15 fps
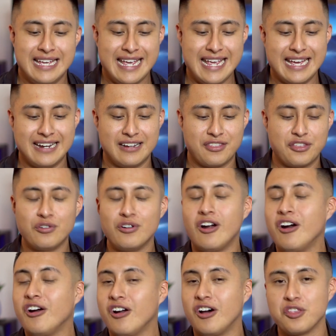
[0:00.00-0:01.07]
and there
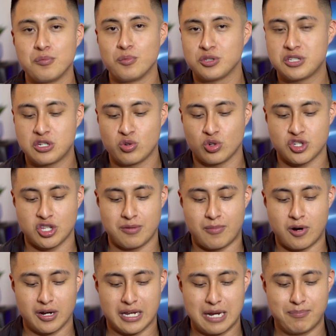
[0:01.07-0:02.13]
are other multi-tools on the
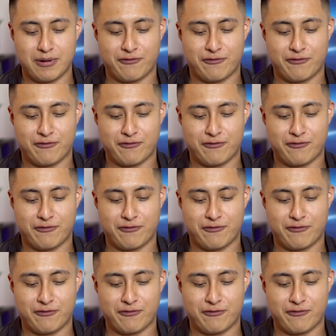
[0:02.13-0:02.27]
market,